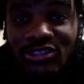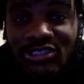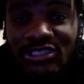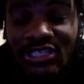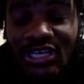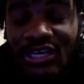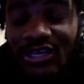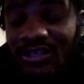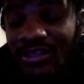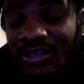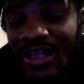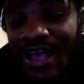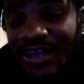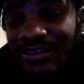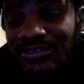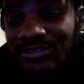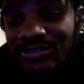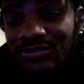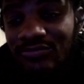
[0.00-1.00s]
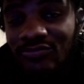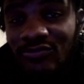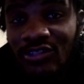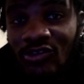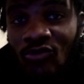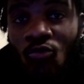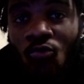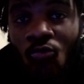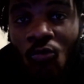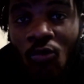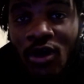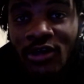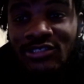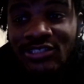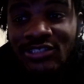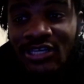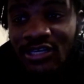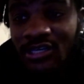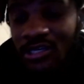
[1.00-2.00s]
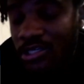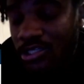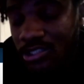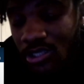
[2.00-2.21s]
seat, and that's one ticket.